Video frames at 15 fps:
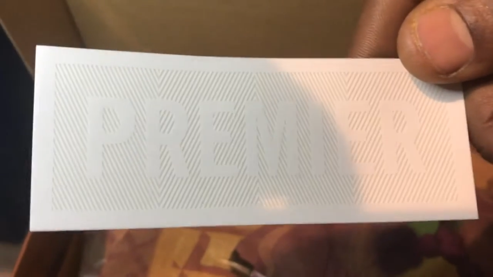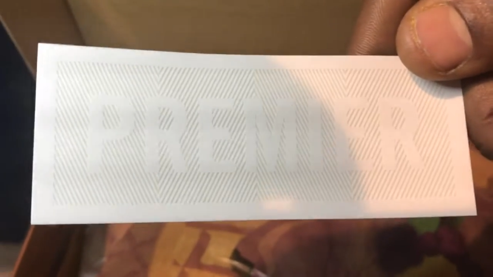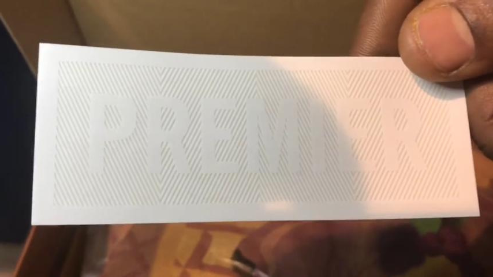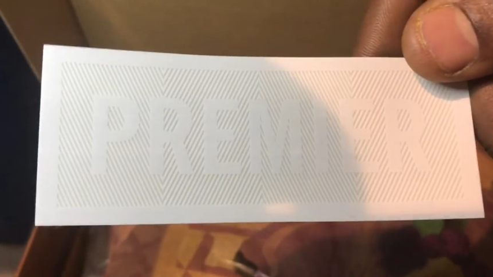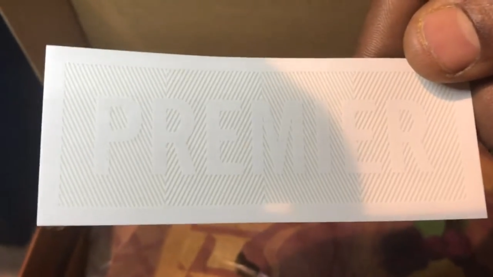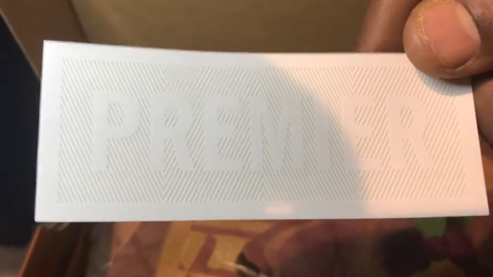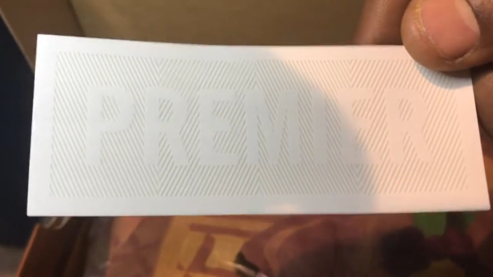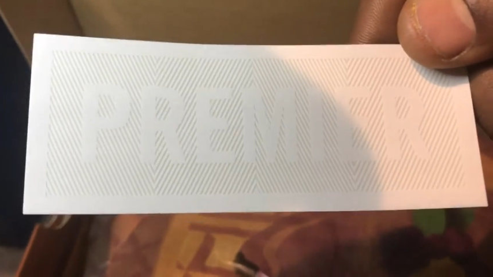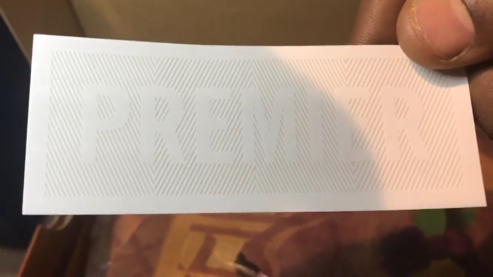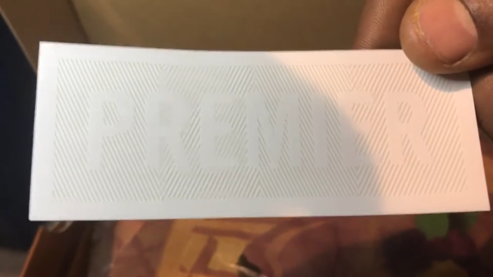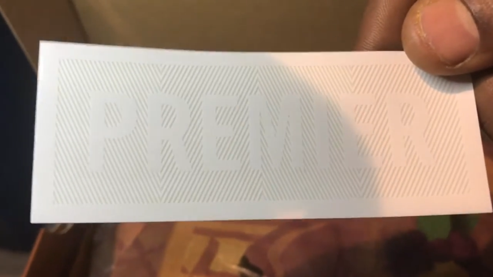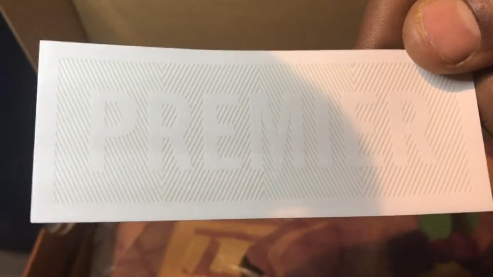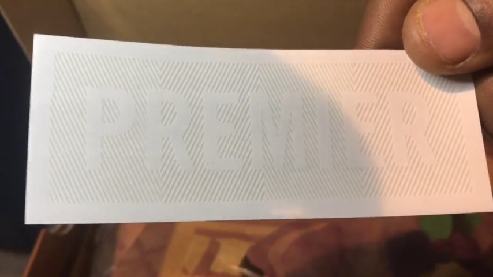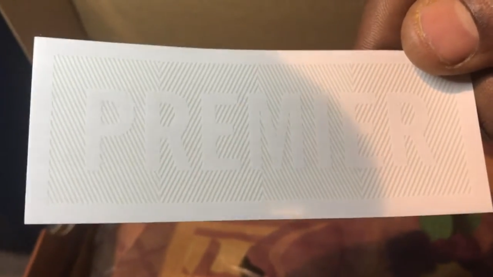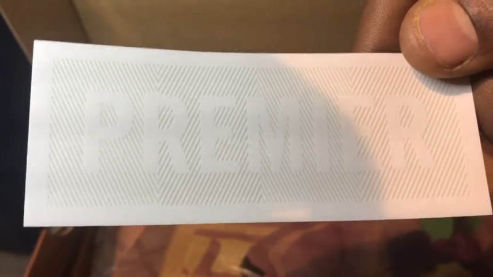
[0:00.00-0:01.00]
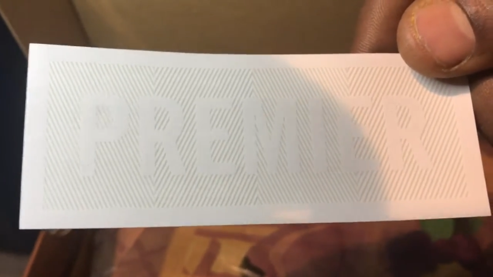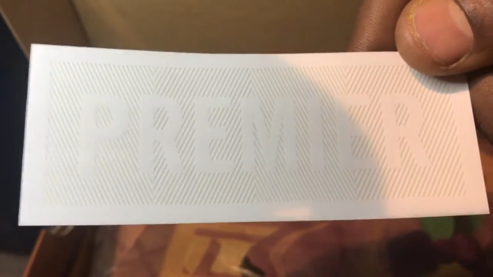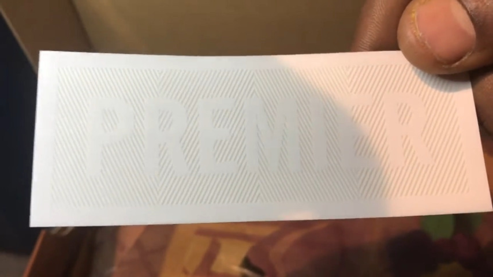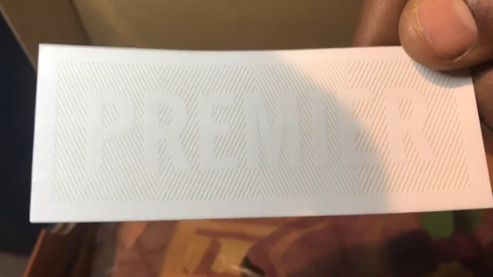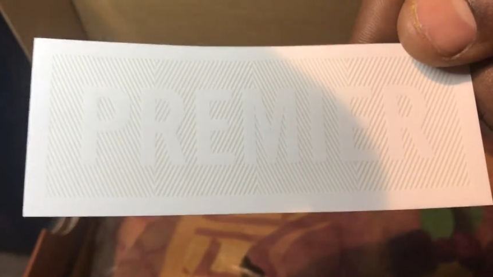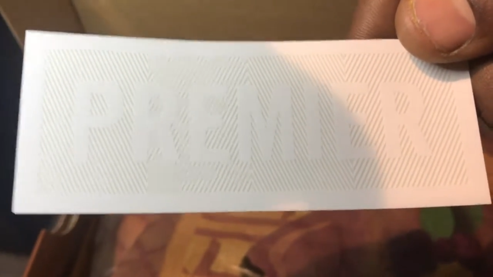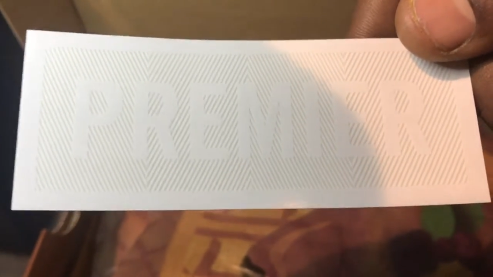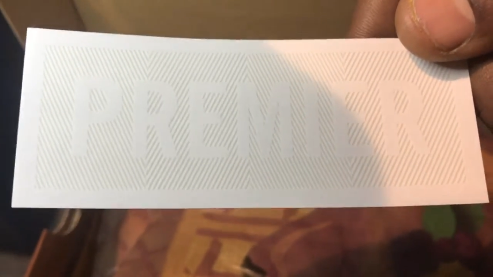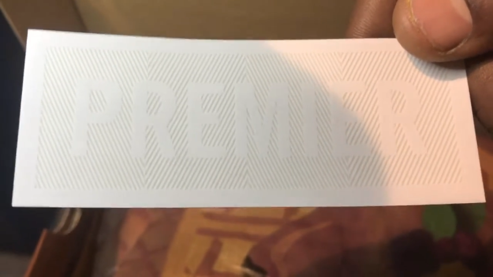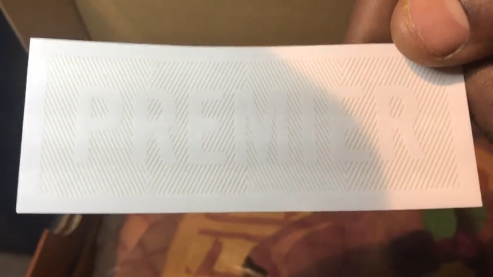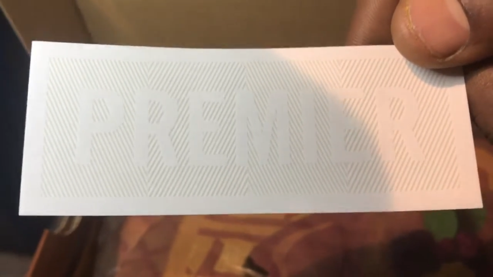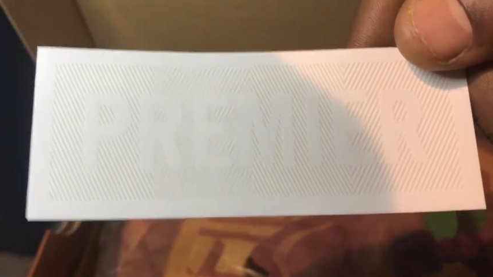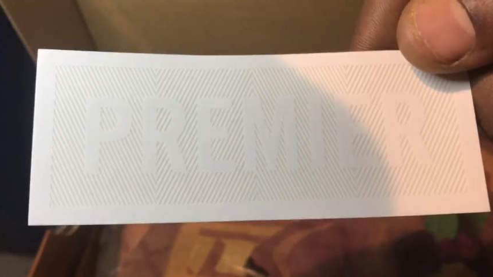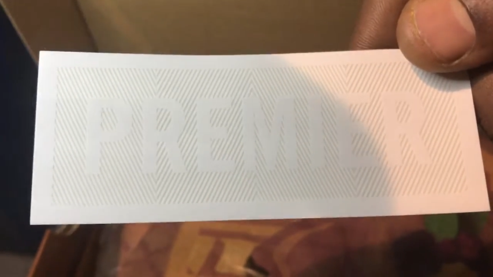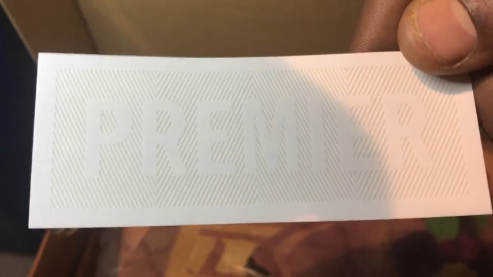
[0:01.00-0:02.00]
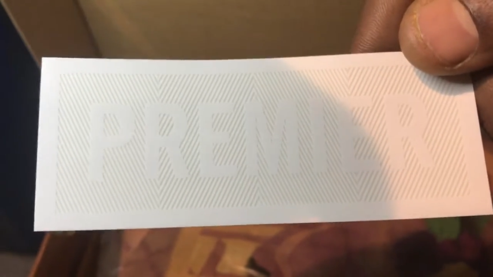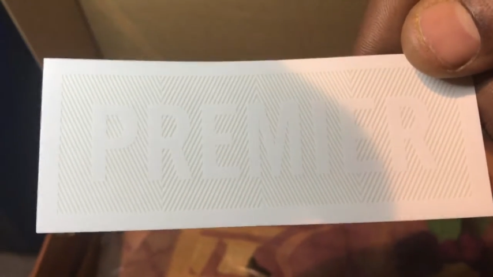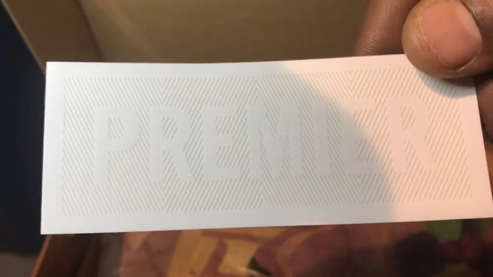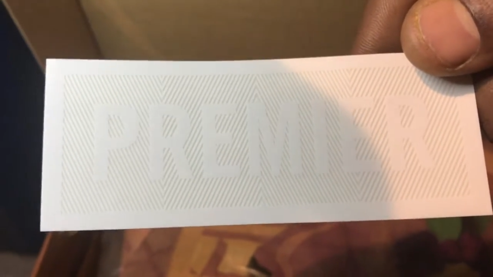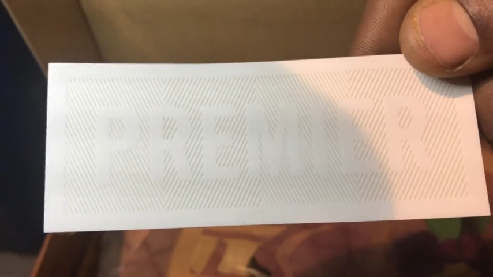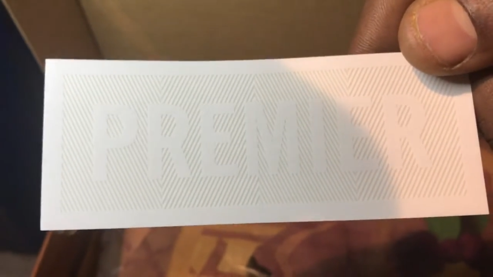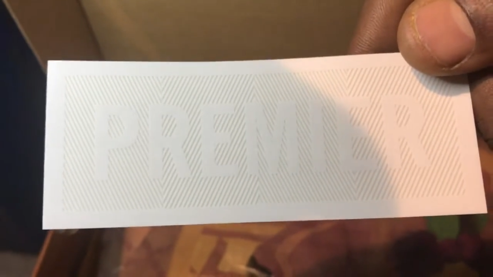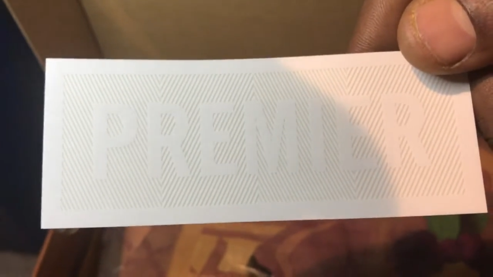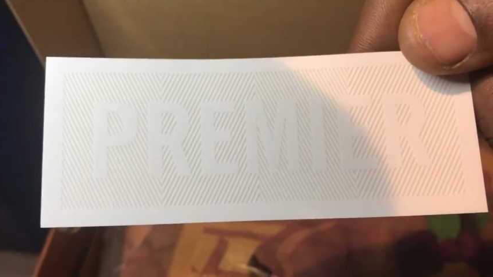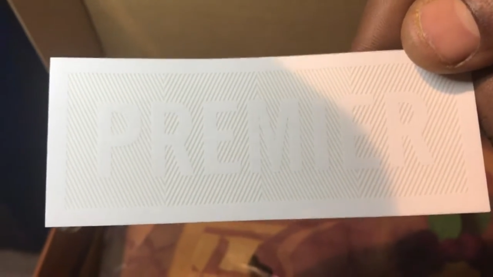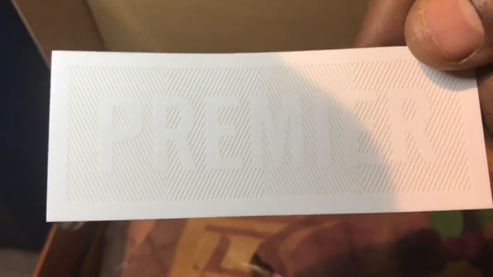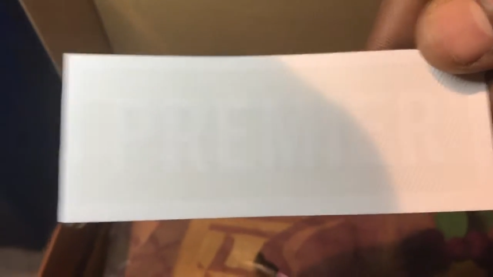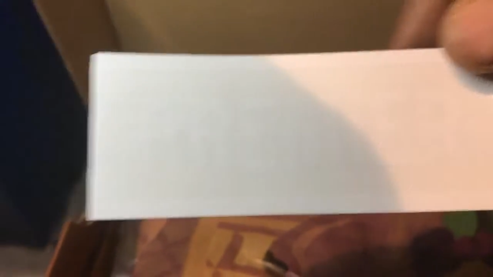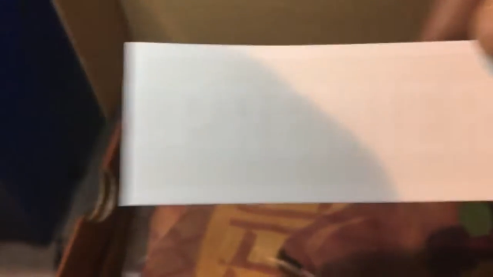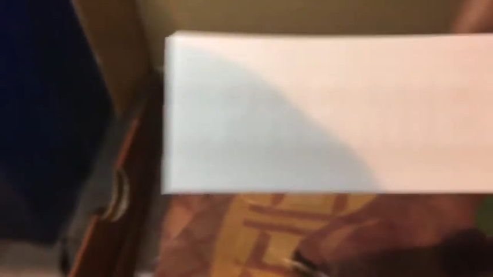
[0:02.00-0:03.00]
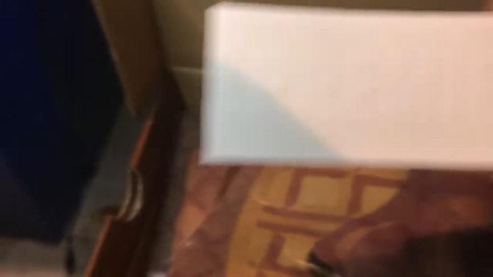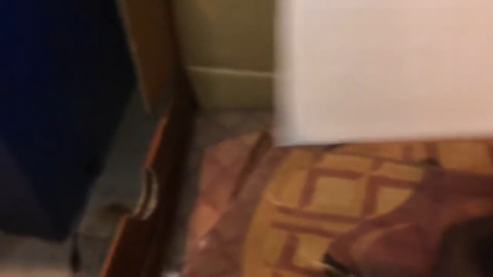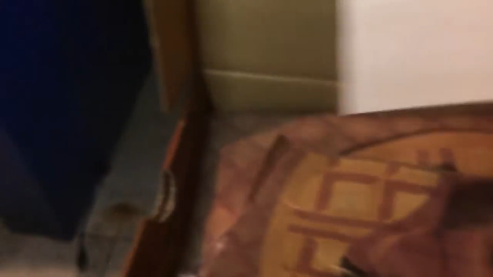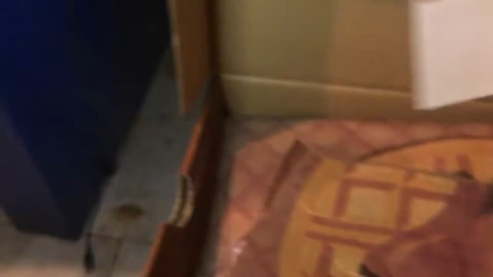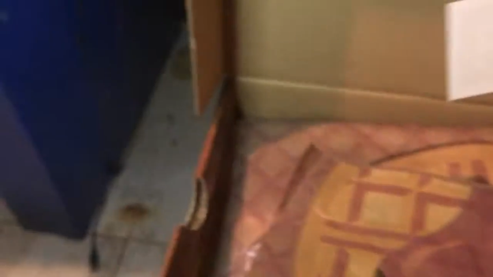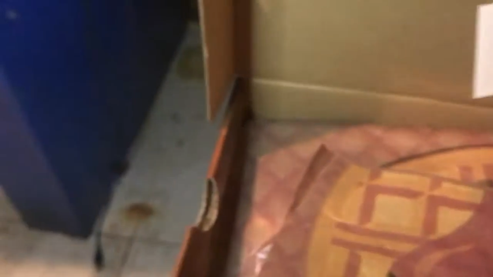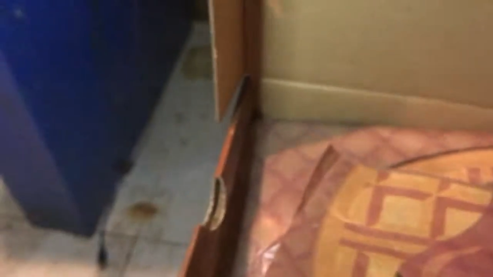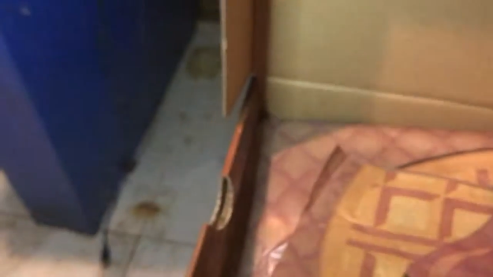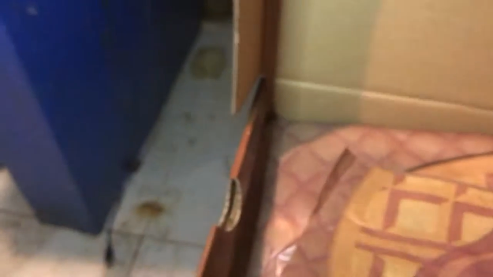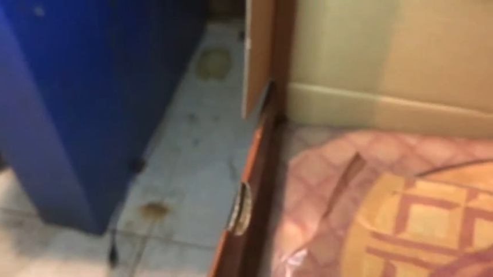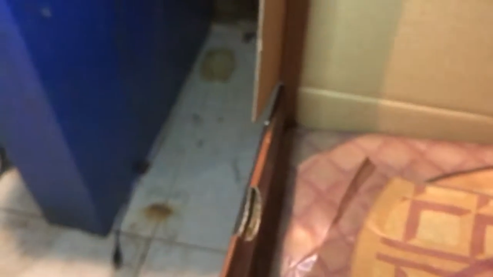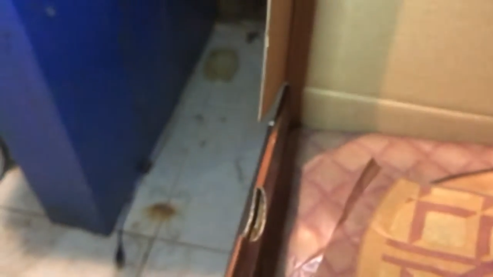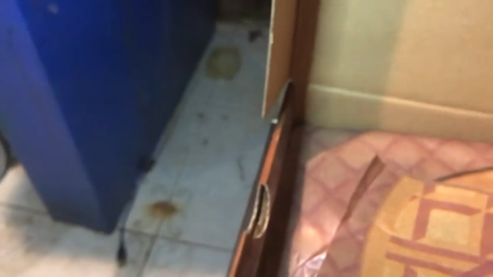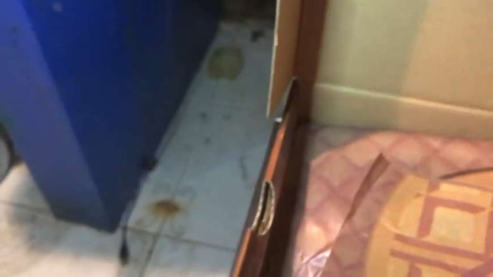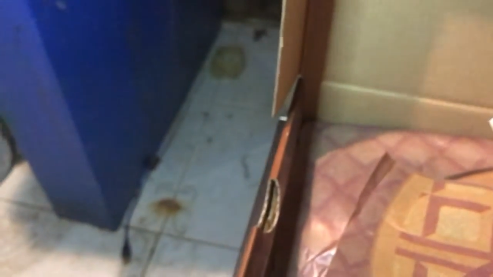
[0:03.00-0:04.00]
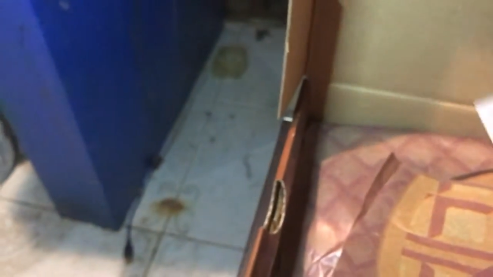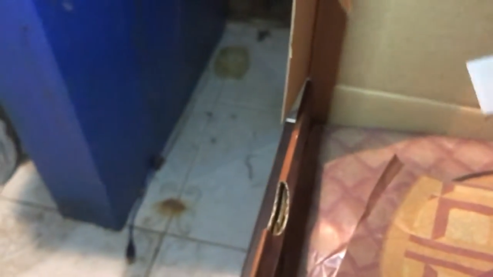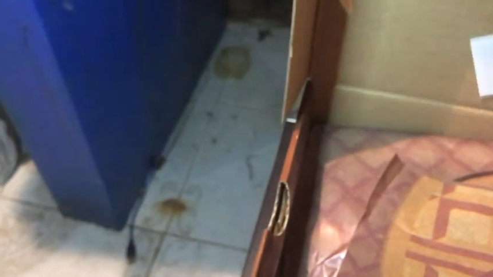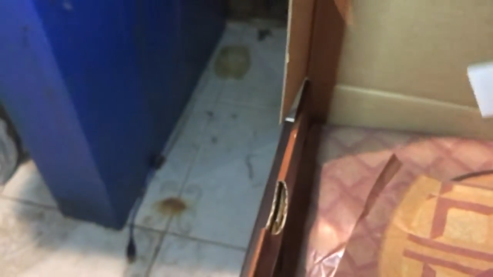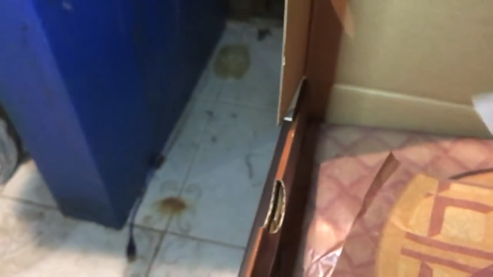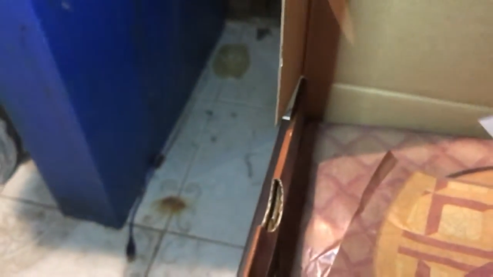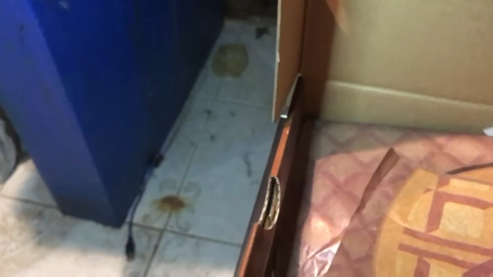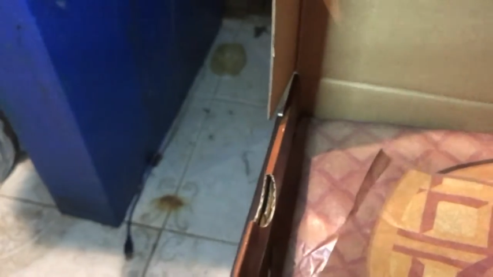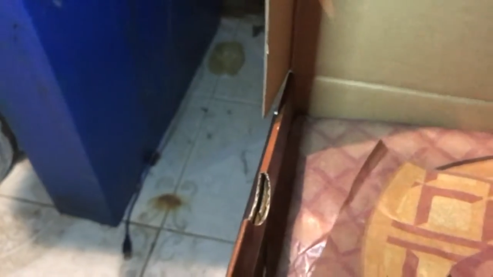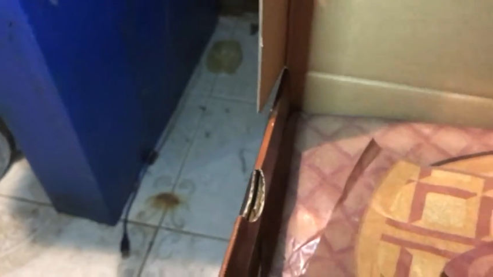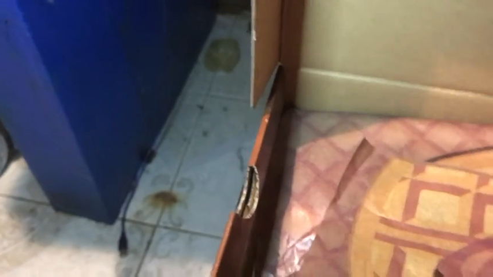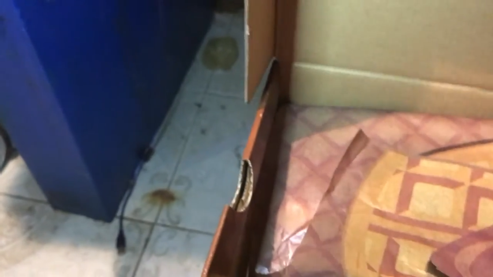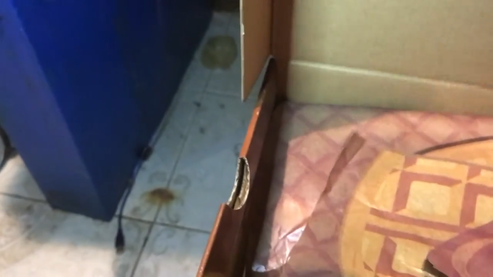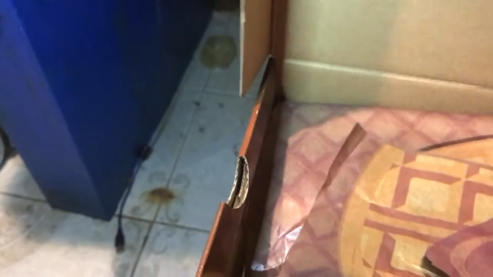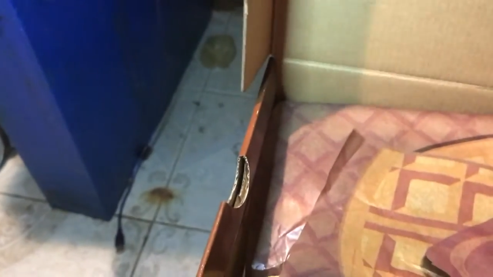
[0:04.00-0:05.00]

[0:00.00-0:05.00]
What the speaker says: [unreadable: no face in view]